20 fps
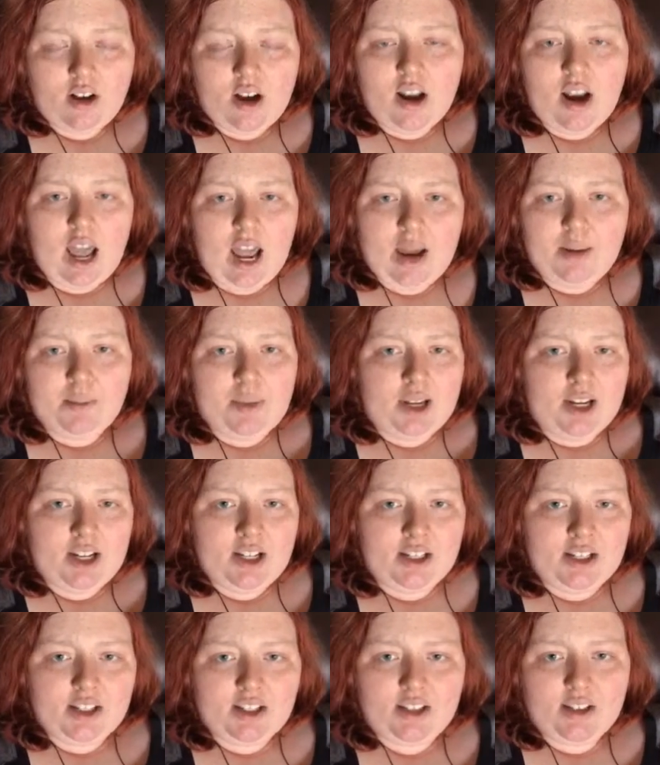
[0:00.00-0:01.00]

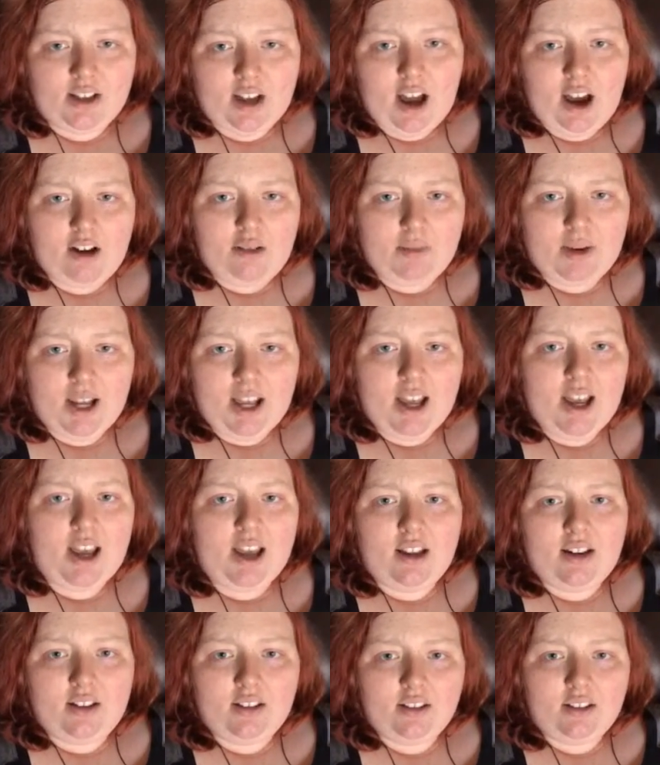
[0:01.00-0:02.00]
unhappiness out of my
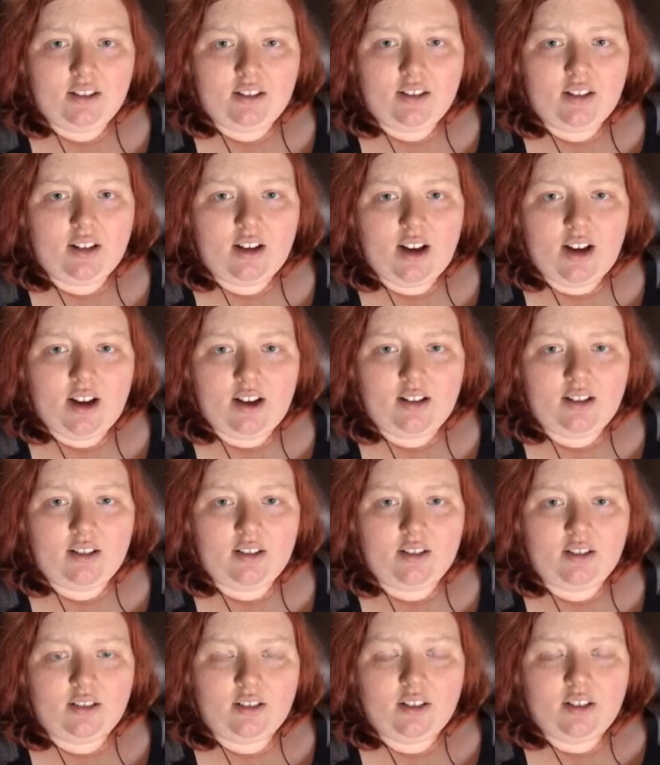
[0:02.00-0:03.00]
head.
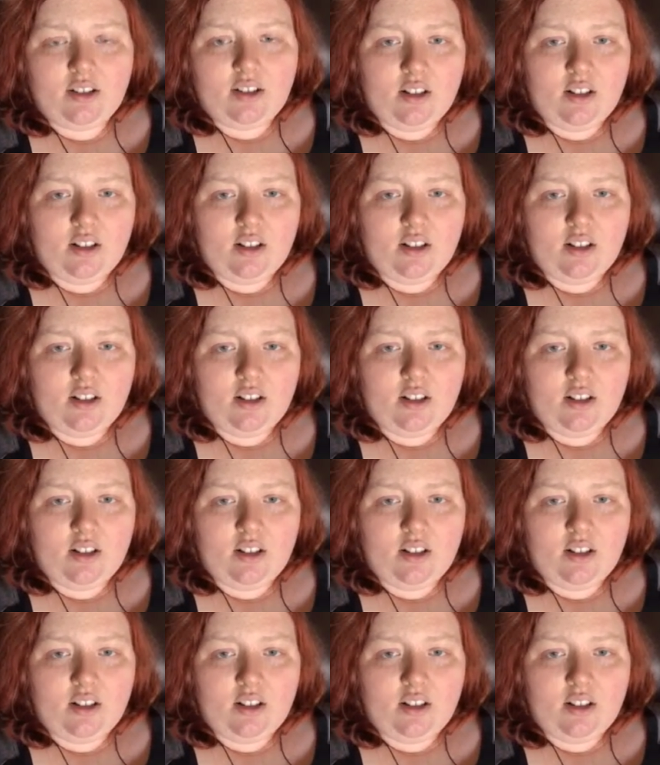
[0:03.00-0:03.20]
And